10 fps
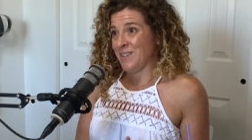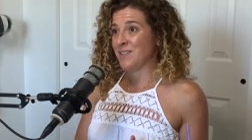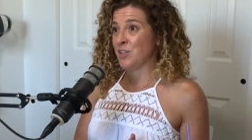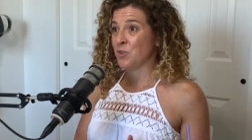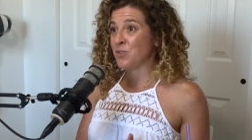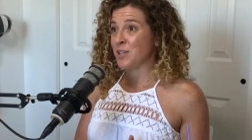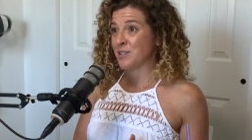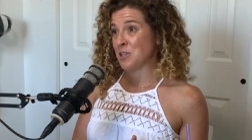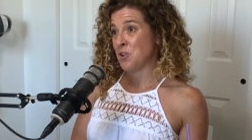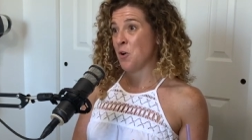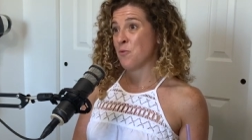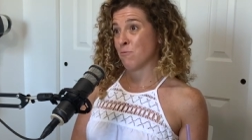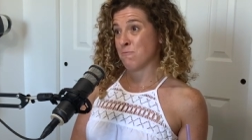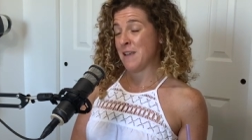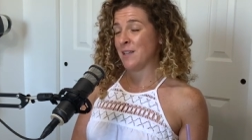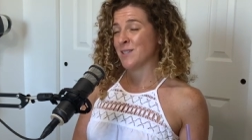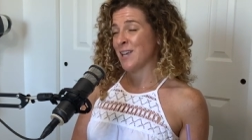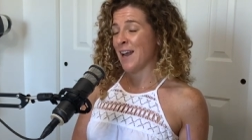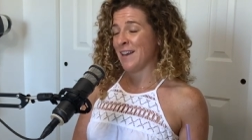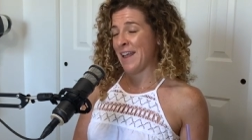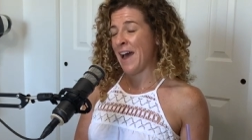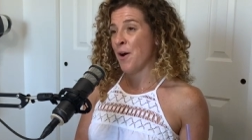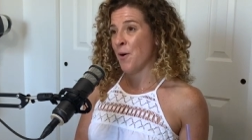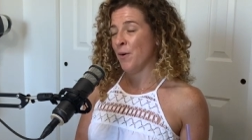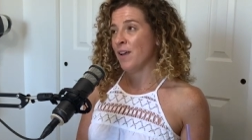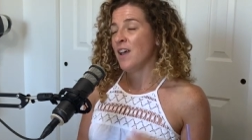that you need to know inside and out.